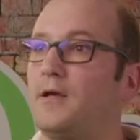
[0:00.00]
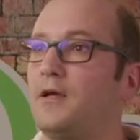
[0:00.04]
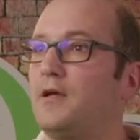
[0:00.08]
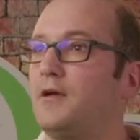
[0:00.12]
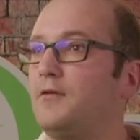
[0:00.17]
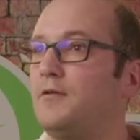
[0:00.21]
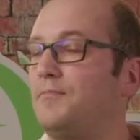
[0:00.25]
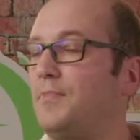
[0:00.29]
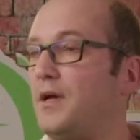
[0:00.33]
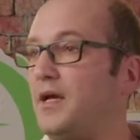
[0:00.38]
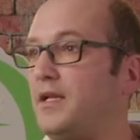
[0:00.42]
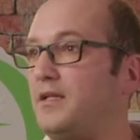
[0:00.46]

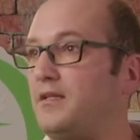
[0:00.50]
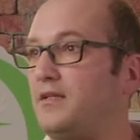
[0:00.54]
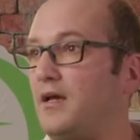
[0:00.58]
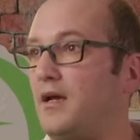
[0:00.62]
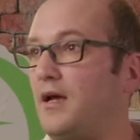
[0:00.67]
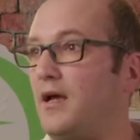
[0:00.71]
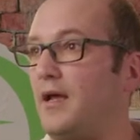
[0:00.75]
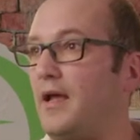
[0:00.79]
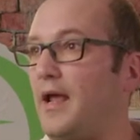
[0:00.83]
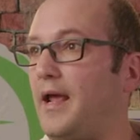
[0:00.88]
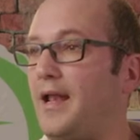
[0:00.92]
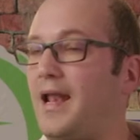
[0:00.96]
But,
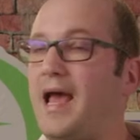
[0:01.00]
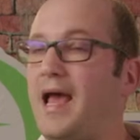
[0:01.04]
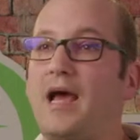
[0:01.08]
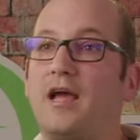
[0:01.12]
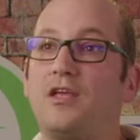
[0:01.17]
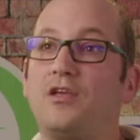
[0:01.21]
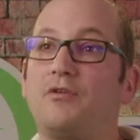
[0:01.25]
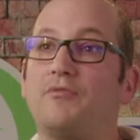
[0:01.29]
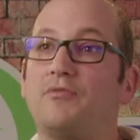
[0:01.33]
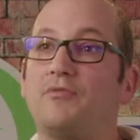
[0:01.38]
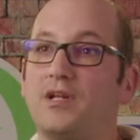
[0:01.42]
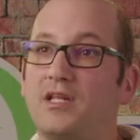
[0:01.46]
uh, and how
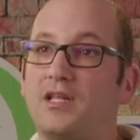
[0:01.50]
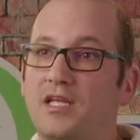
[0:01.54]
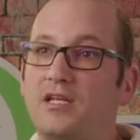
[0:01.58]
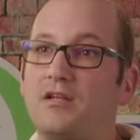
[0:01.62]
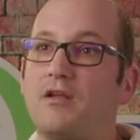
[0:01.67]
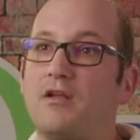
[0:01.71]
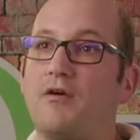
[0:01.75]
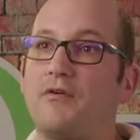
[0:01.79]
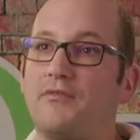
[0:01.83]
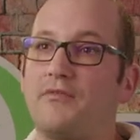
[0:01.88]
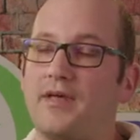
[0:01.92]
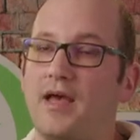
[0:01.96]
you really
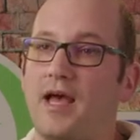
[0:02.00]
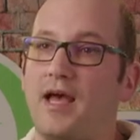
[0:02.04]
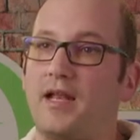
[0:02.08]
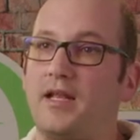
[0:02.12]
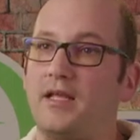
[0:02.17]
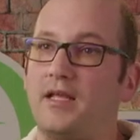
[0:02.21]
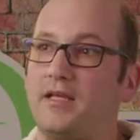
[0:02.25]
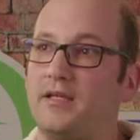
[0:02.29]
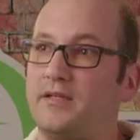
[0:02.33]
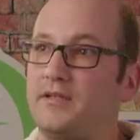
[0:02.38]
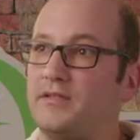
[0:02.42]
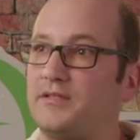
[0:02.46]
know that
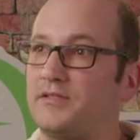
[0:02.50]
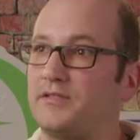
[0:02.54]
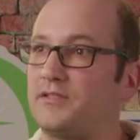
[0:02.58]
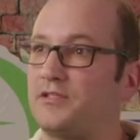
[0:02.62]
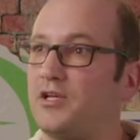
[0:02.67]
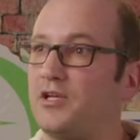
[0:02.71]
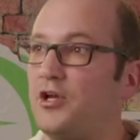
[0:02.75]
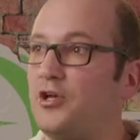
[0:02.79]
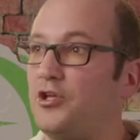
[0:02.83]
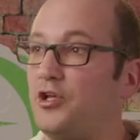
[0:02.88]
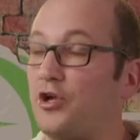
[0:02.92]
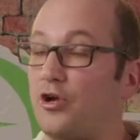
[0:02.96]
is
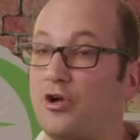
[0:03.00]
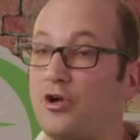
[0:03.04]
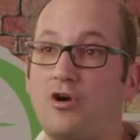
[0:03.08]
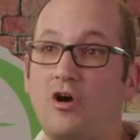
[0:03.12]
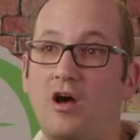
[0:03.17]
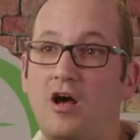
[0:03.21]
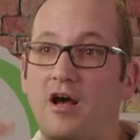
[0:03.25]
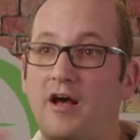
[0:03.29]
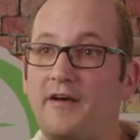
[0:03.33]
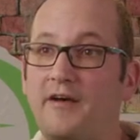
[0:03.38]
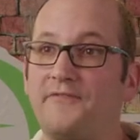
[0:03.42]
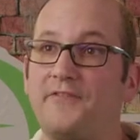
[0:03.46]
you're
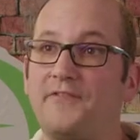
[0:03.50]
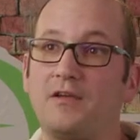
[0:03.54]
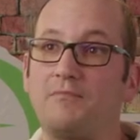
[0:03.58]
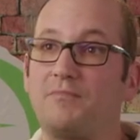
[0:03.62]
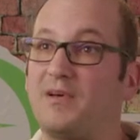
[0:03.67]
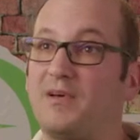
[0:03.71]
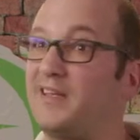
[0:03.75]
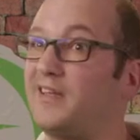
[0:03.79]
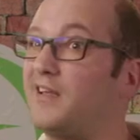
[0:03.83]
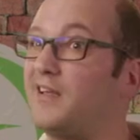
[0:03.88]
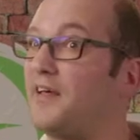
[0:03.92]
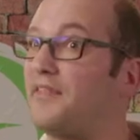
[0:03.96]
coughing,
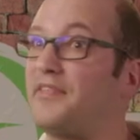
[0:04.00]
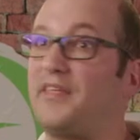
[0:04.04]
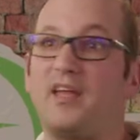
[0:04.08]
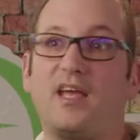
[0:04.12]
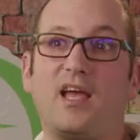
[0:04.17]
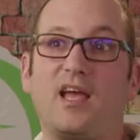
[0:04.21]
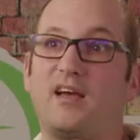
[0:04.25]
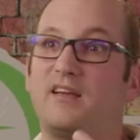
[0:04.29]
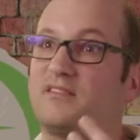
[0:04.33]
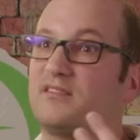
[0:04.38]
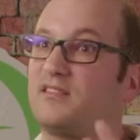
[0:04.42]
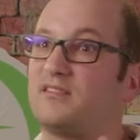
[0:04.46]
but nothing
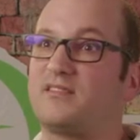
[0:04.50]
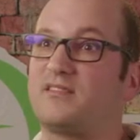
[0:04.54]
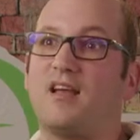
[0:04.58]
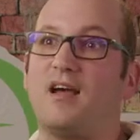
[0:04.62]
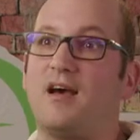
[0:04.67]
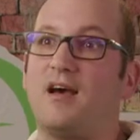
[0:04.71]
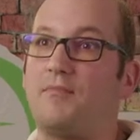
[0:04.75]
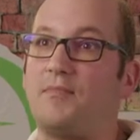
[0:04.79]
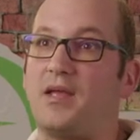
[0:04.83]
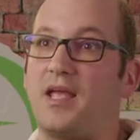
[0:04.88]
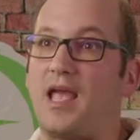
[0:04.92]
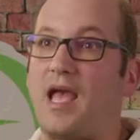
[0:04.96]
else is
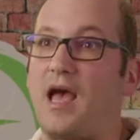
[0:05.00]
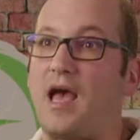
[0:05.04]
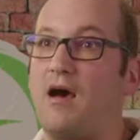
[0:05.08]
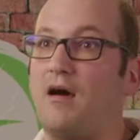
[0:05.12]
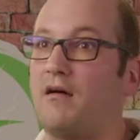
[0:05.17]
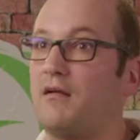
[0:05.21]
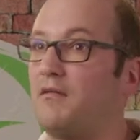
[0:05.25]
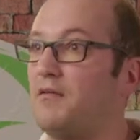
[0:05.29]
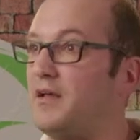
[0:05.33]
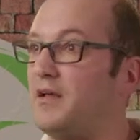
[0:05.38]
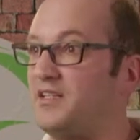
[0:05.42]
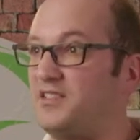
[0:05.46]
coming
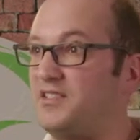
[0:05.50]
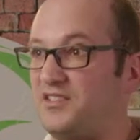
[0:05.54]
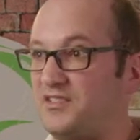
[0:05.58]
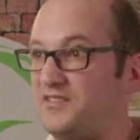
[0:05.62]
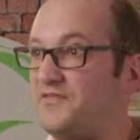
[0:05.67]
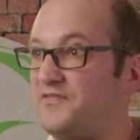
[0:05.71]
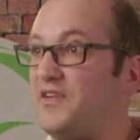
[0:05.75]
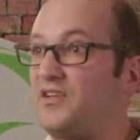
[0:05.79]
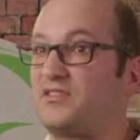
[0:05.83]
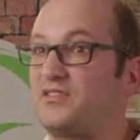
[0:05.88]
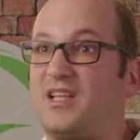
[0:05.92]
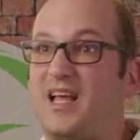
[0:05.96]
out. It just
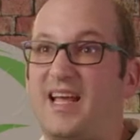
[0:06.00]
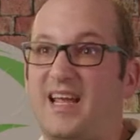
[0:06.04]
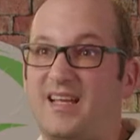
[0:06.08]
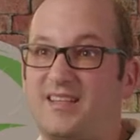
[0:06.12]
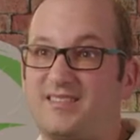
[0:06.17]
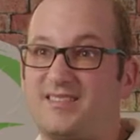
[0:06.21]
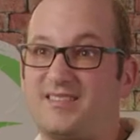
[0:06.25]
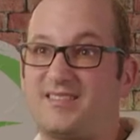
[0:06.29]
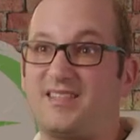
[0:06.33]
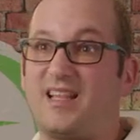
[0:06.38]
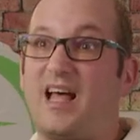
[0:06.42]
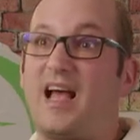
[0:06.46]
feels like it's
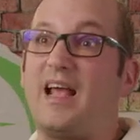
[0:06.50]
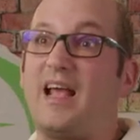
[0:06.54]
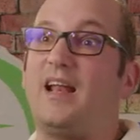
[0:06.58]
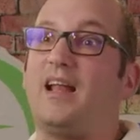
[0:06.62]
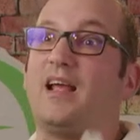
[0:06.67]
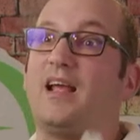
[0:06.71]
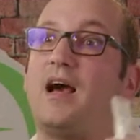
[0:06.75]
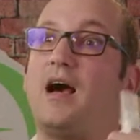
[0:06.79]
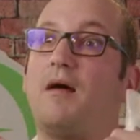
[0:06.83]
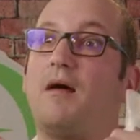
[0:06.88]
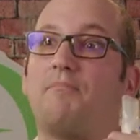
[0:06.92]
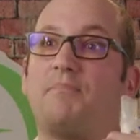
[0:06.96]
sliding
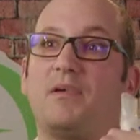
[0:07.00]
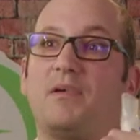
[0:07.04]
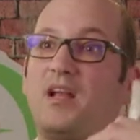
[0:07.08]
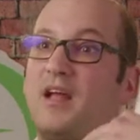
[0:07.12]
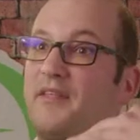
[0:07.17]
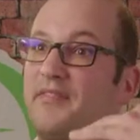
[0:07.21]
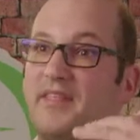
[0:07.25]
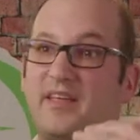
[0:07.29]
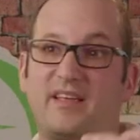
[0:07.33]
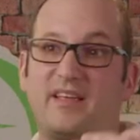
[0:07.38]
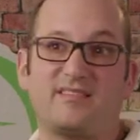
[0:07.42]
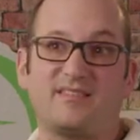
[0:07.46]
up, but
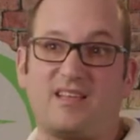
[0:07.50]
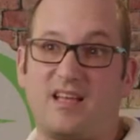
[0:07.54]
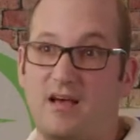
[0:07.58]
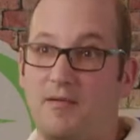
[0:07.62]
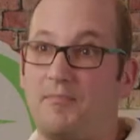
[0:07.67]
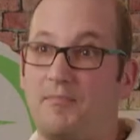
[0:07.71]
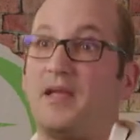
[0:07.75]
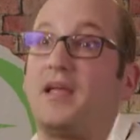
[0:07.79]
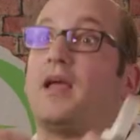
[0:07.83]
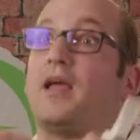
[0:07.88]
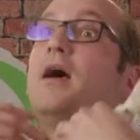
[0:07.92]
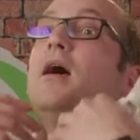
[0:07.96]
nothing's
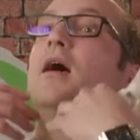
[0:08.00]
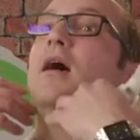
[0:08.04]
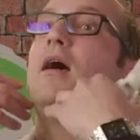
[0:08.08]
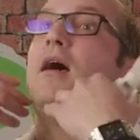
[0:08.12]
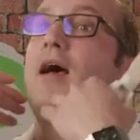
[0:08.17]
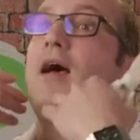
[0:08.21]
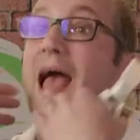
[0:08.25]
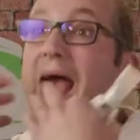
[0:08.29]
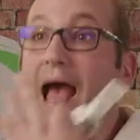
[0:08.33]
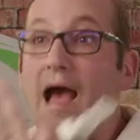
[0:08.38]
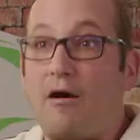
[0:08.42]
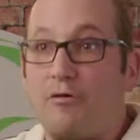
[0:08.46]
coming
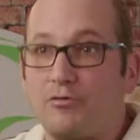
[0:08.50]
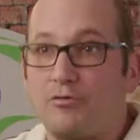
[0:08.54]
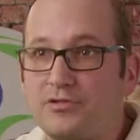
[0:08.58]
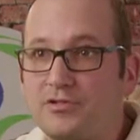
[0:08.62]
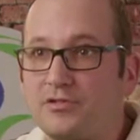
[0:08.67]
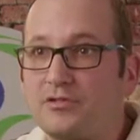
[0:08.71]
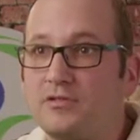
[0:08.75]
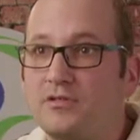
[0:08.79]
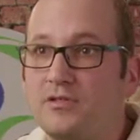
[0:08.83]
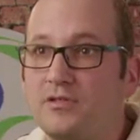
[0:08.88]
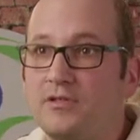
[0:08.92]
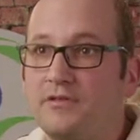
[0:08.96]
out
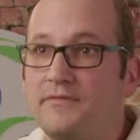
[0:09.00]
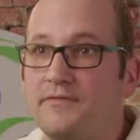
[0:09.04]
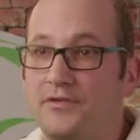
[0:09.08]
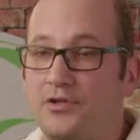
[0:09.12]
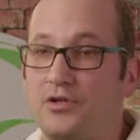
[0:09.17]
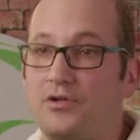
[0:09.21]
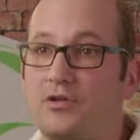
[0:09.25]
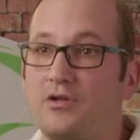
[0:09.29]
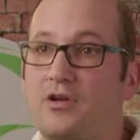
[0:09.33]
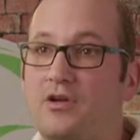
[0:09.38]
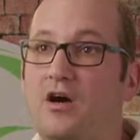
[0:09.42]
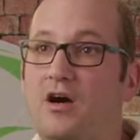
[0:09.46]
for you
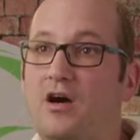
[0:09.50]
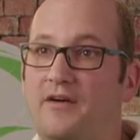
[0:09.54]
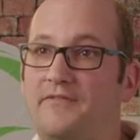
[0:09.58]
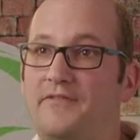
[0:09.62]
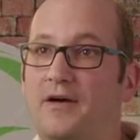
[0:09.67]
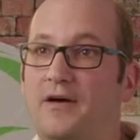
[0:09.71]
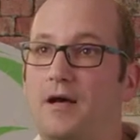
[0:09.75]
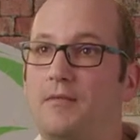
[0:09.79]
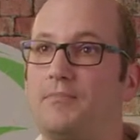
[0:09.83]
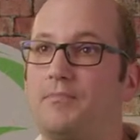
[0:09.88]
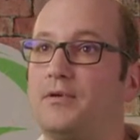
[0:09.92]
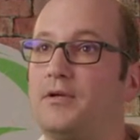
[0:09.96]
to cough
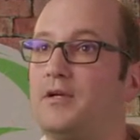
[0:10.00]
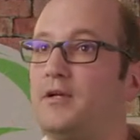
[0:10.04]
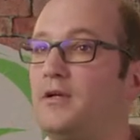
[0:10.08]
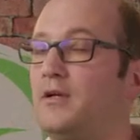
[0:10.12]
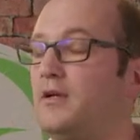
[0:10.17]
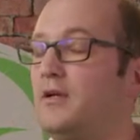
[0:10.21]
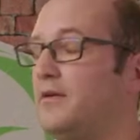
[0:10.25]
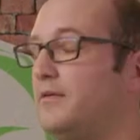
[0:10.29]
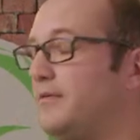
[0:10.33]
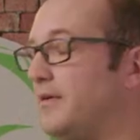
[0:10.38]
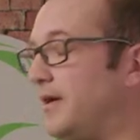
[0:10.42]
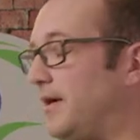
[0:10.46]
up.
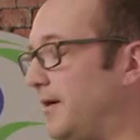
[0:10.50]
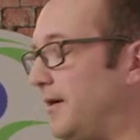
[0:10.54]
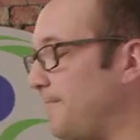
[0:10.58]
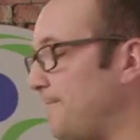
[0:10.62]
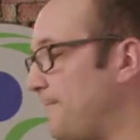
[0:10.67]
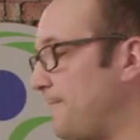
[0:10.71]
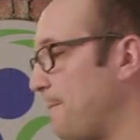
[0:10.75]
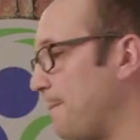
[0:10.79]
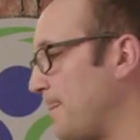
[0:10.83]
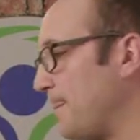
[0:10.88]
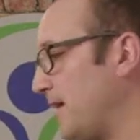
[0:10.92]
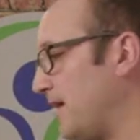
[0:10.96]
Right.
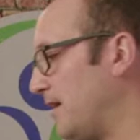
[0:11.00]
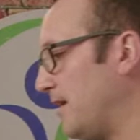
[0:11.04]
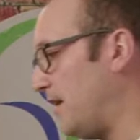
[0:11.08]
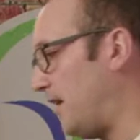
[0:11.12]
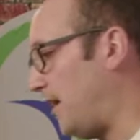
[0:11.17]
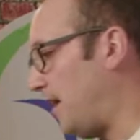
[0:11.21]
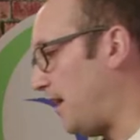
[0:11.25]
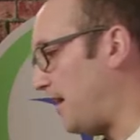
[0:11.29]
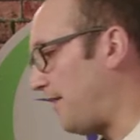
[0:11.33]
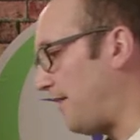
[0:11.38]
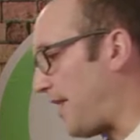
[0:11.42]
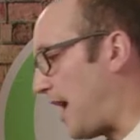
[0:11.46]

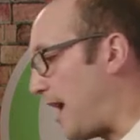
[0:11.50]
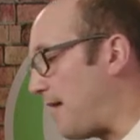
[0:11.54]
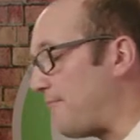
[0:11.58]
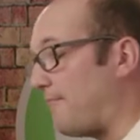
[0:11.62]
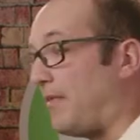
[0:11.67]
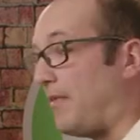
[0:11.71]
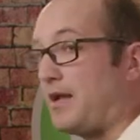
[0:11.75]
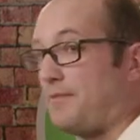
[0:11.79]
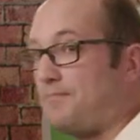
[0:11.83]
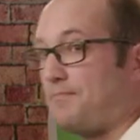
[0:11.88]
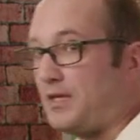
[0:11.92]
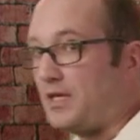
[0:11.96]
Uh, that
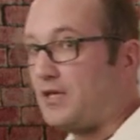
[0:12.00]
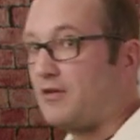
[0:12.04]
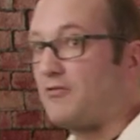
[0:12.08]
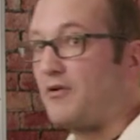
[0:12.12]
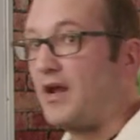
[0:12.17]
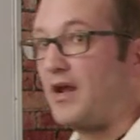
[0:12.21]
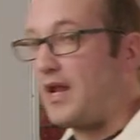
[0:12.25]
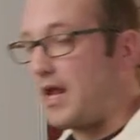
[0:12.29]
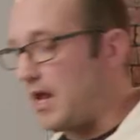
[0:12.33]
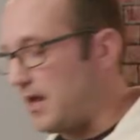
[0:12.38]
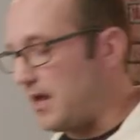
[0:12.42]
might be grade A